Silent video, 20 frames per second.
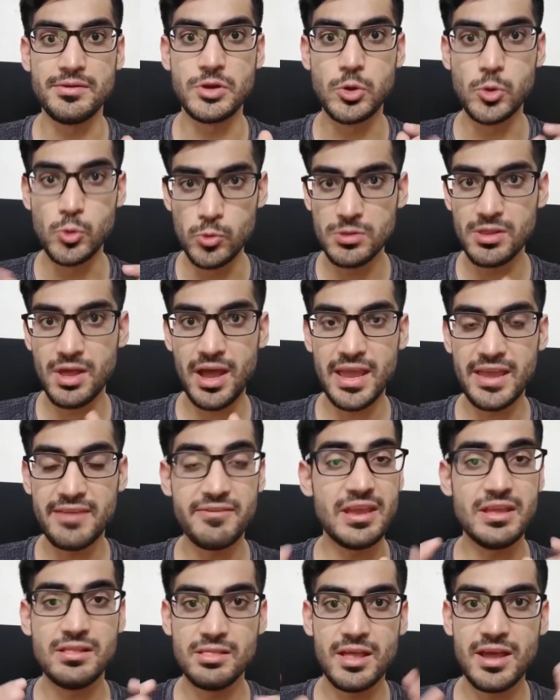In
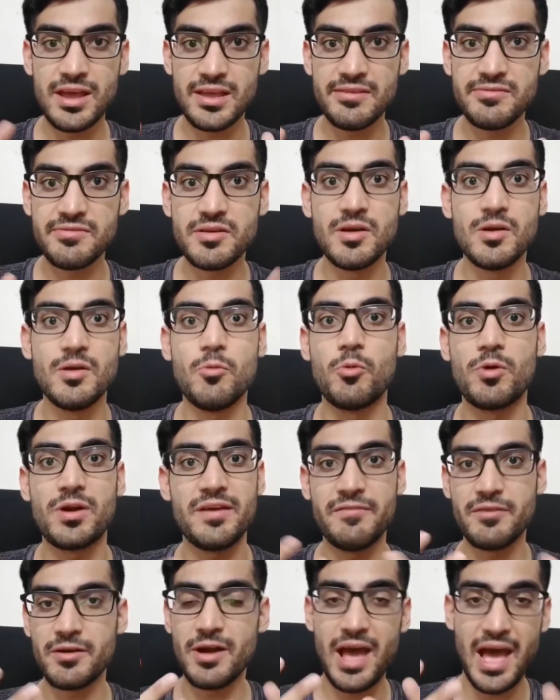life,
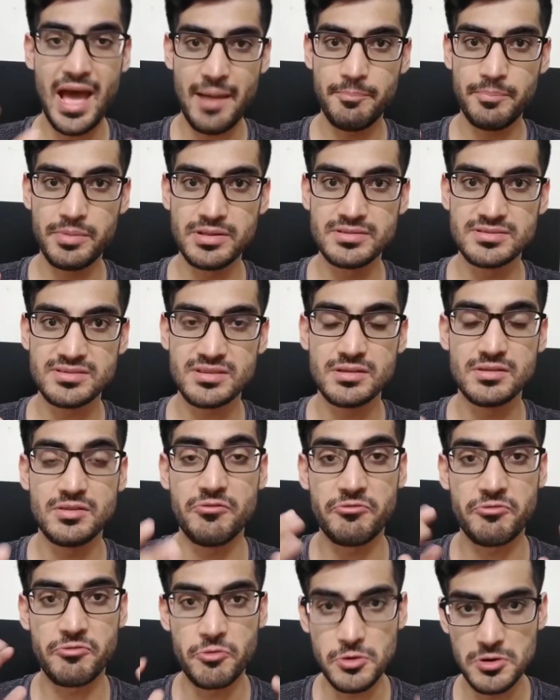whatever happens, the
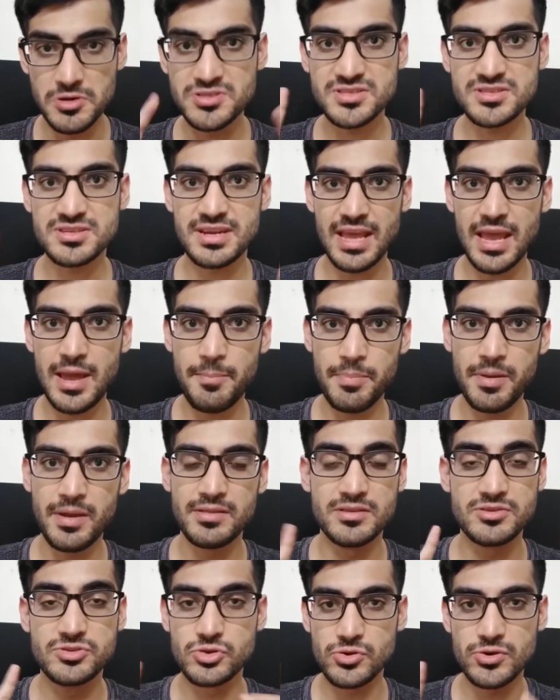first
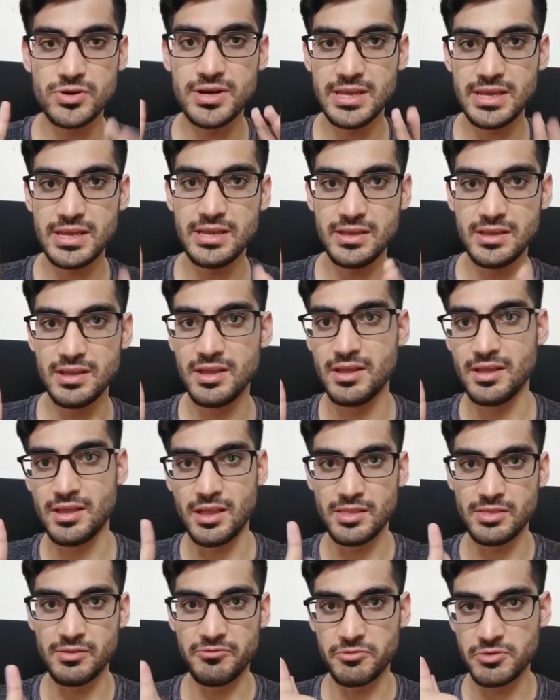step, the journey,
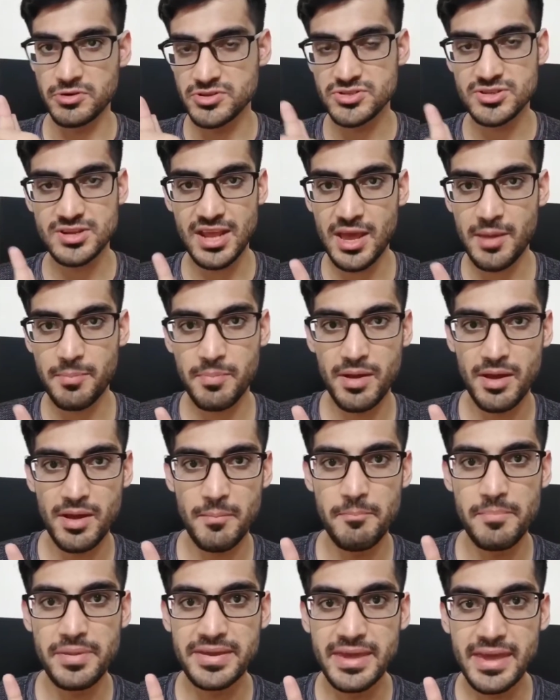the first step
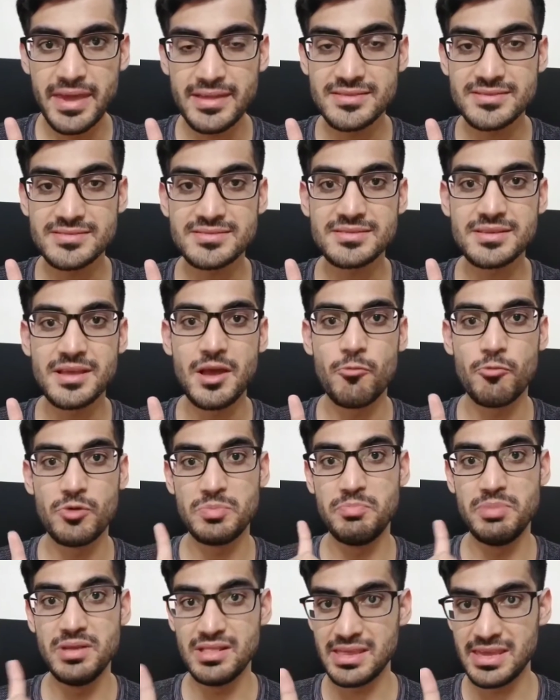begins
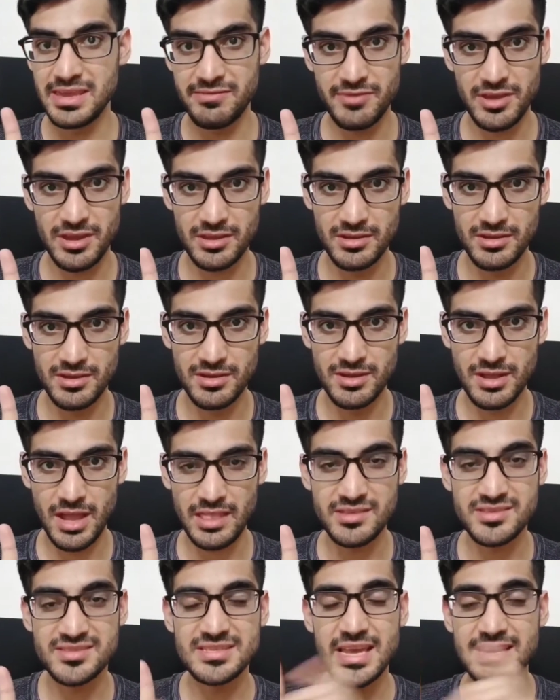with believing.
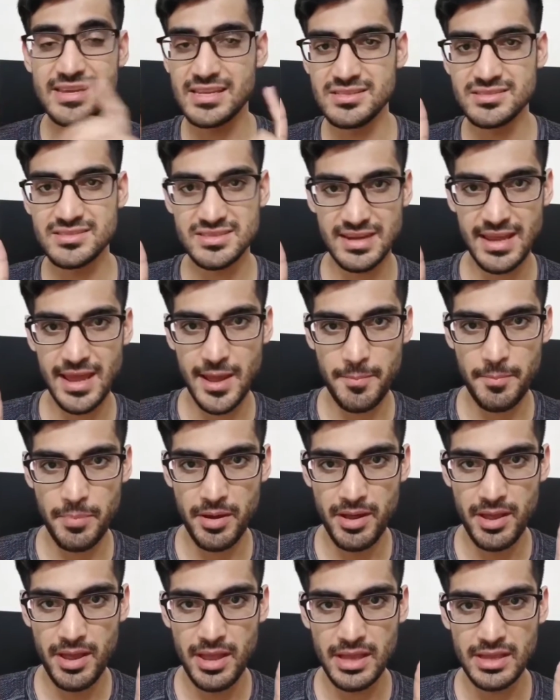And the second step
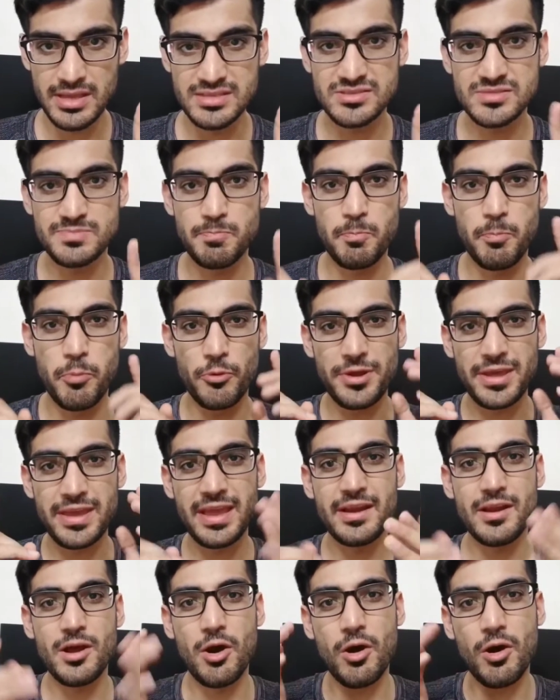is putting
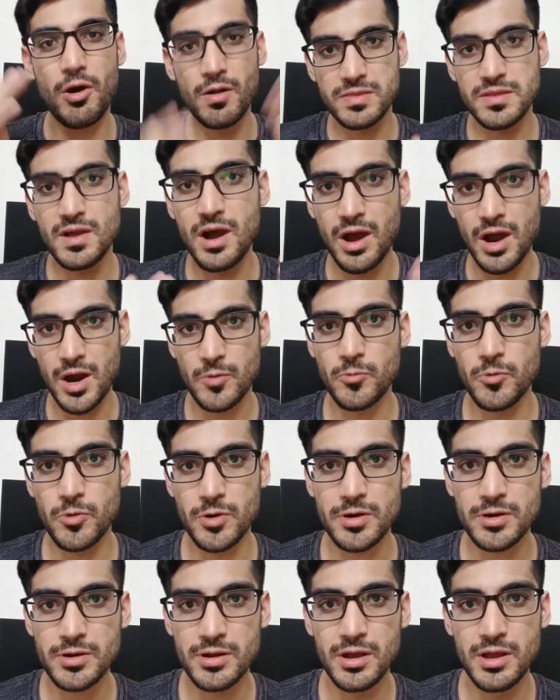in all the hard
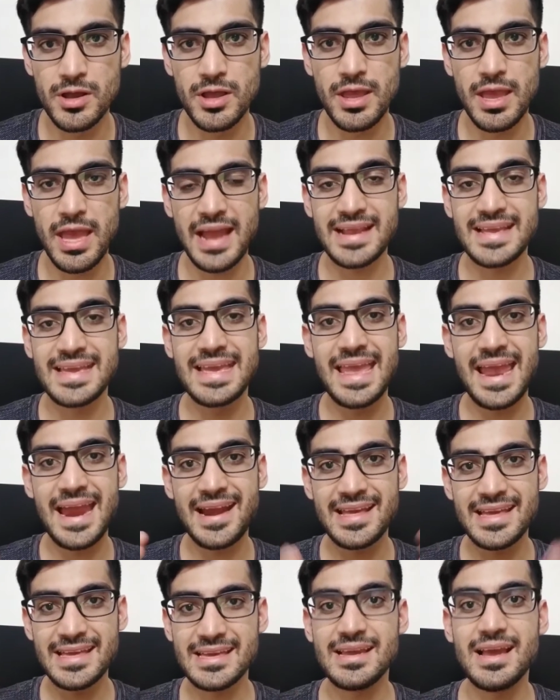work and
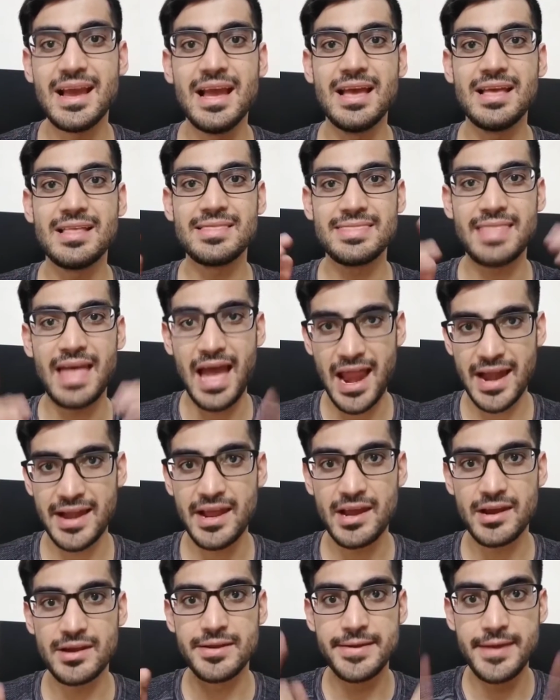getting
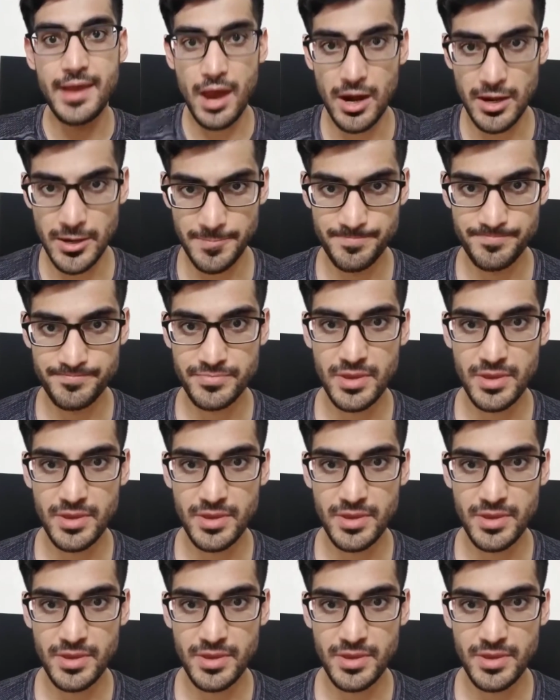that done.